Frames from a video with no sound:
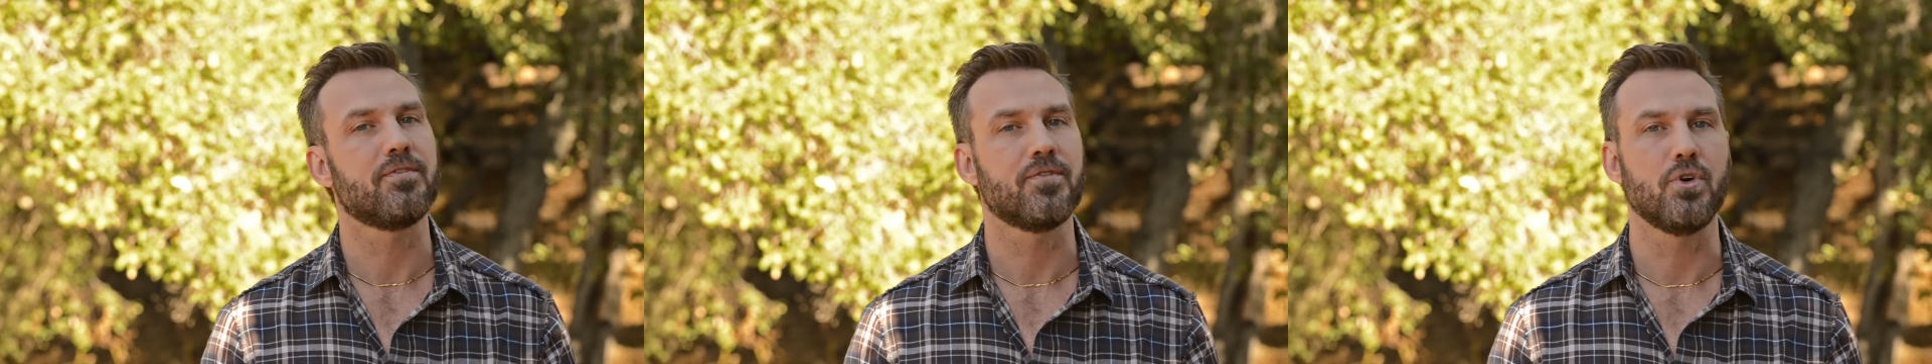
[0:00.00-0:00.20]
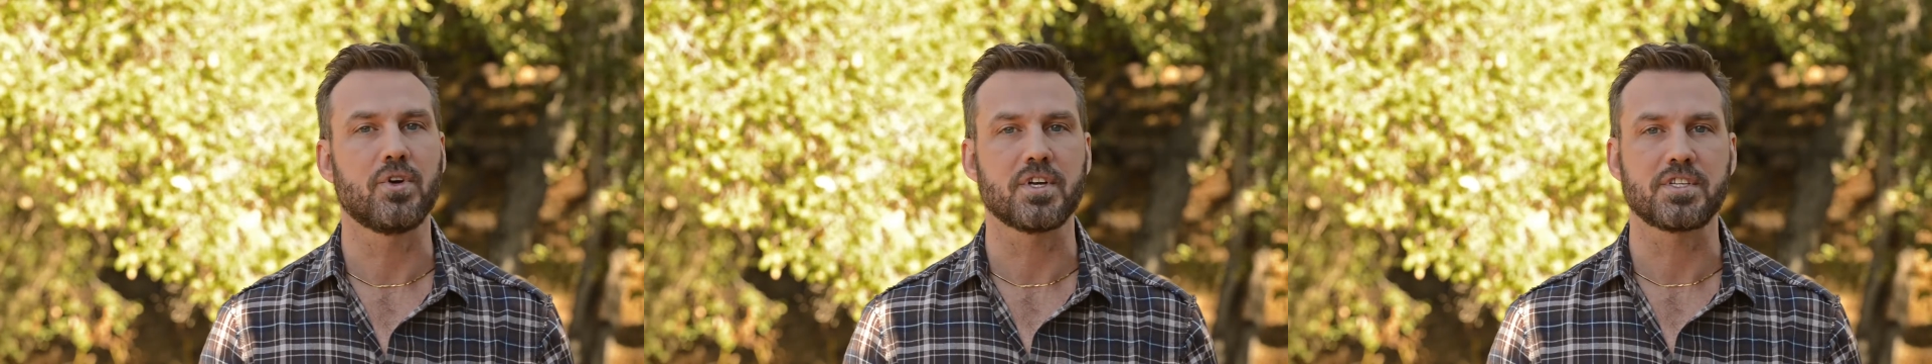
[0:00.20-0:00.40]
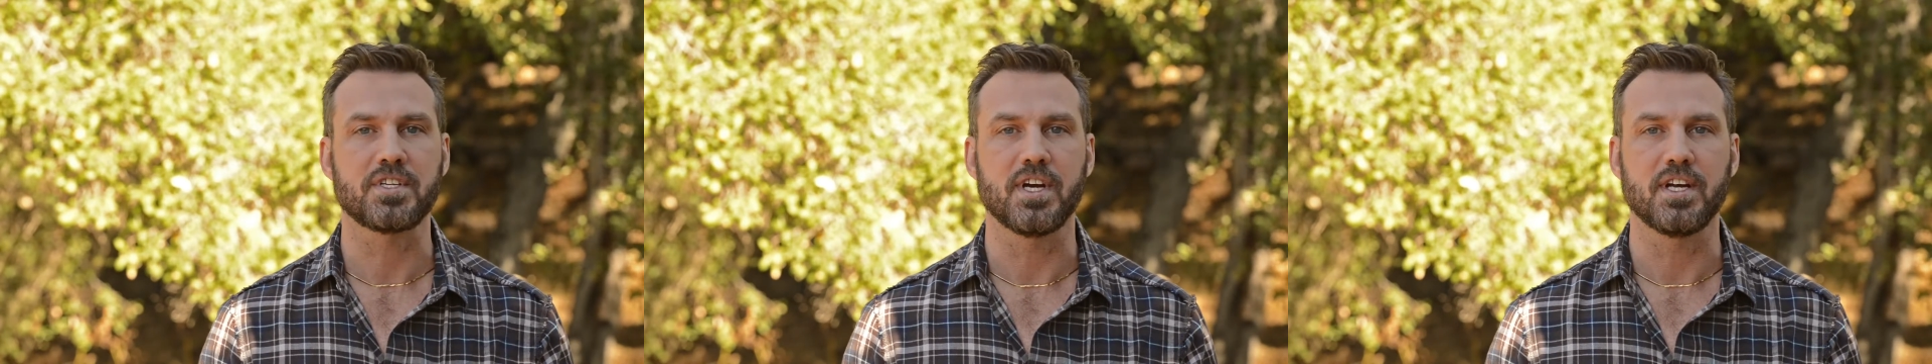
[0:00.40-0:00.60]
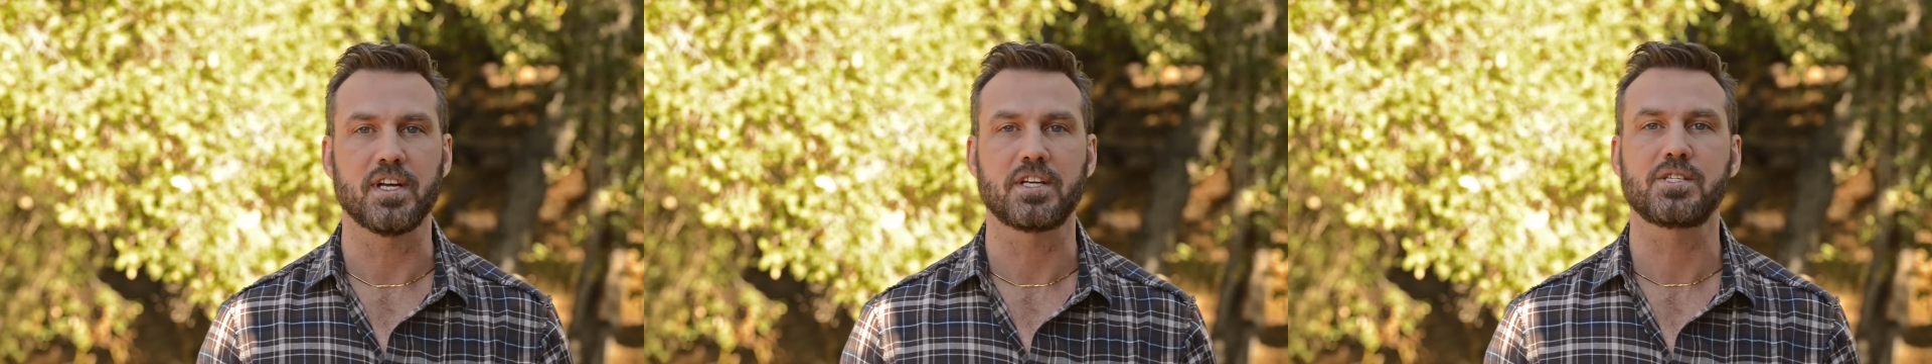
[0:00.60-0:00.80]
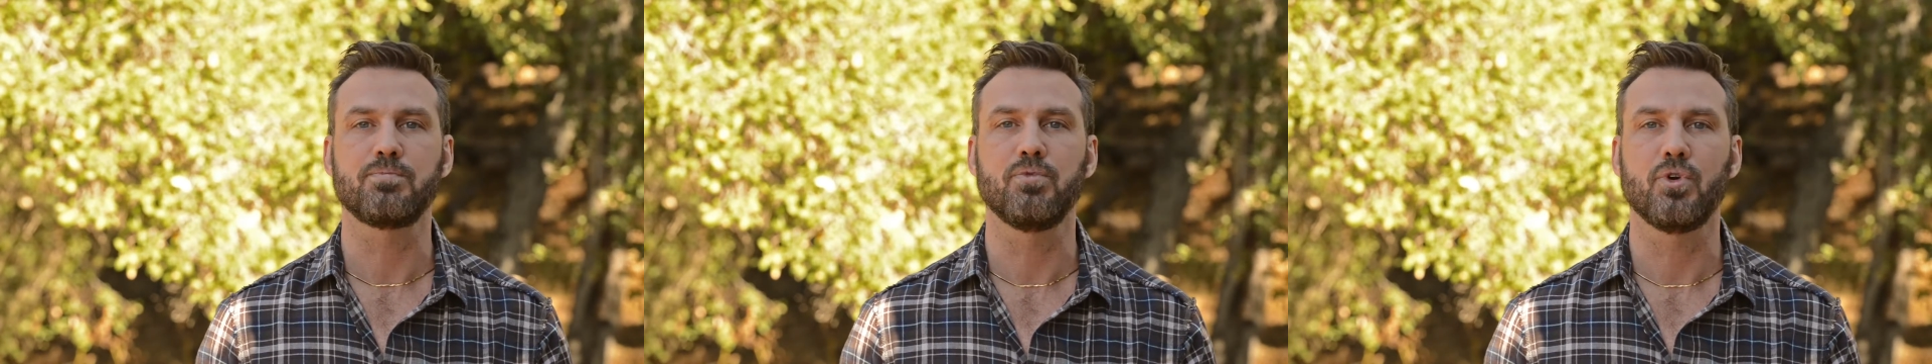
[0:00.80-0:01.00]
focused on
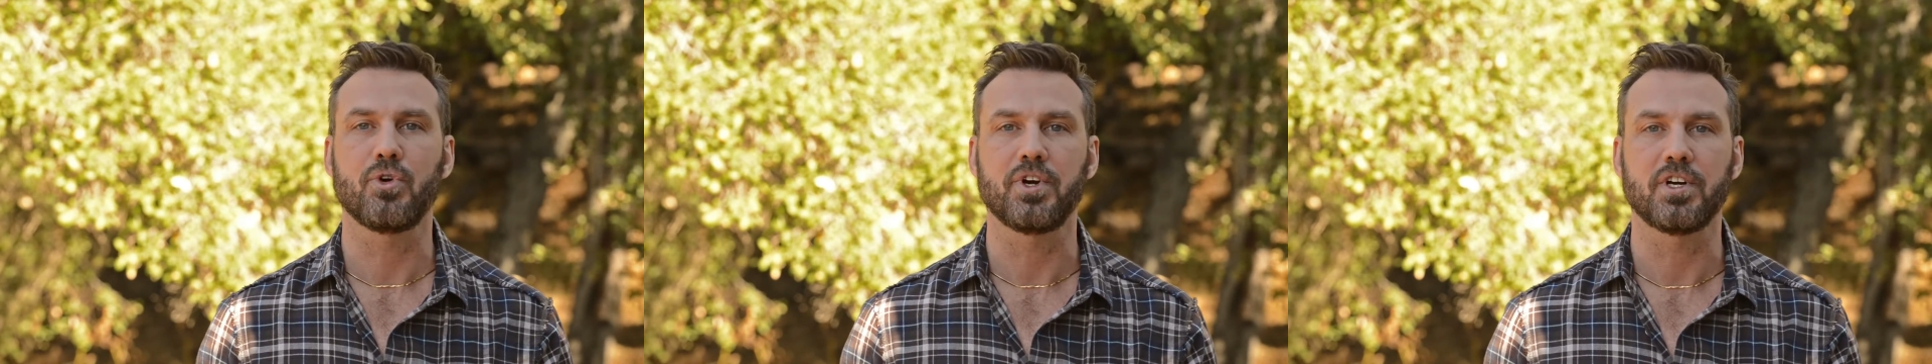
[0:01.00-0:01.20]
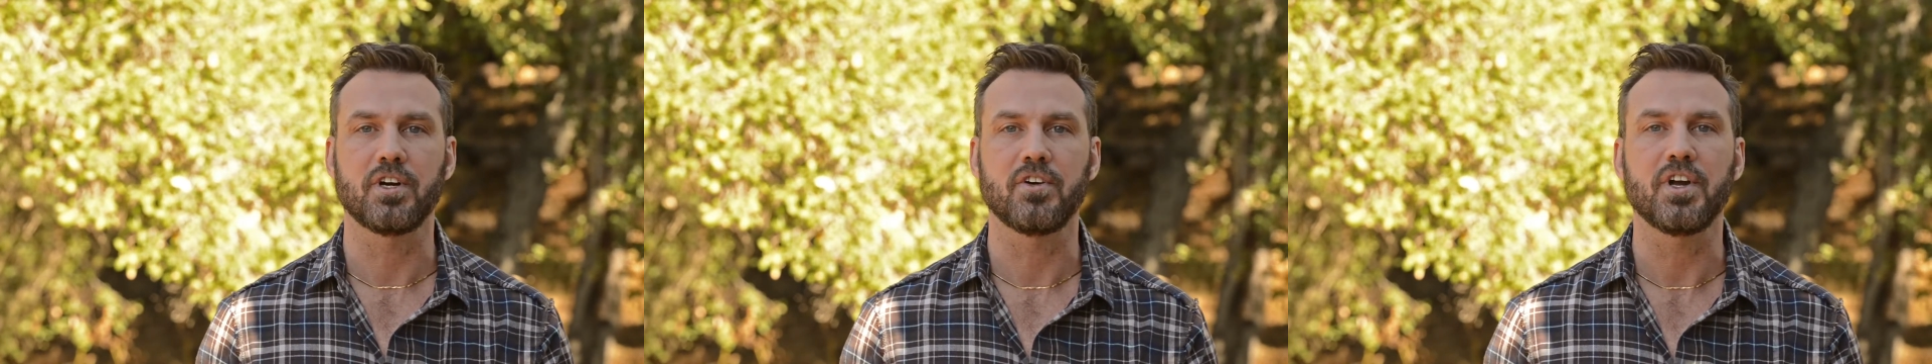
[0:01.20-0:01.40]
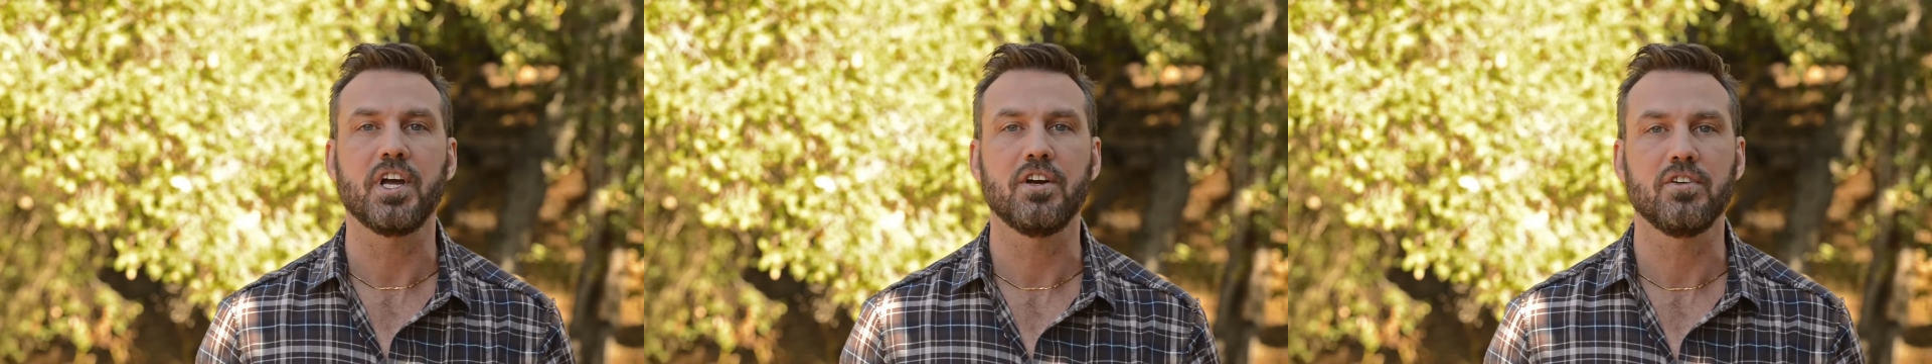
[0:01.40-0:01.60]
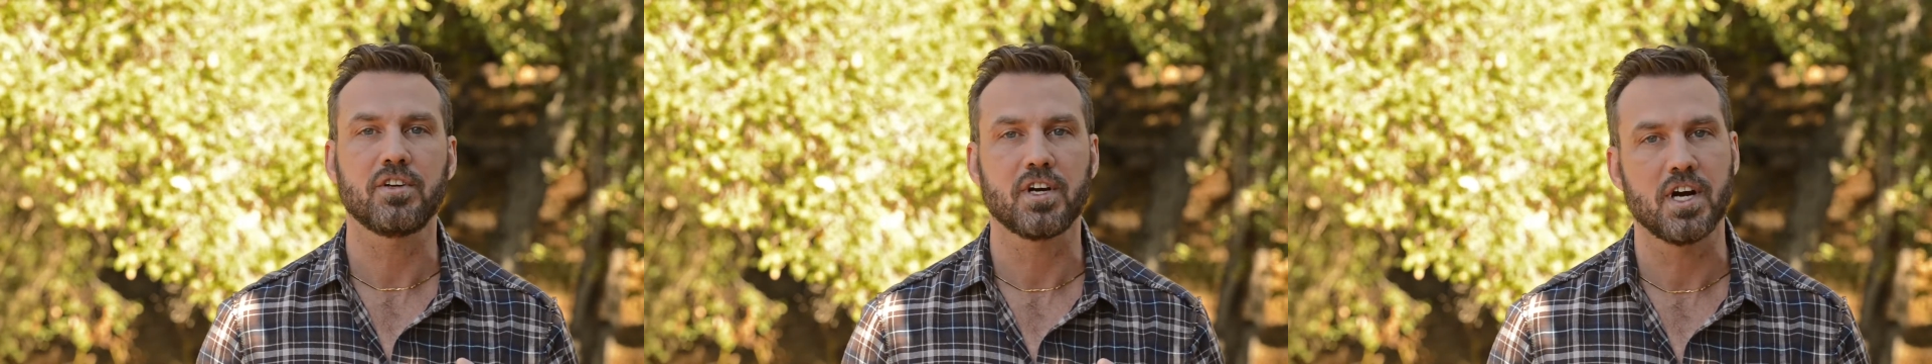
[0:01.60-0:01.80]
exploring our inner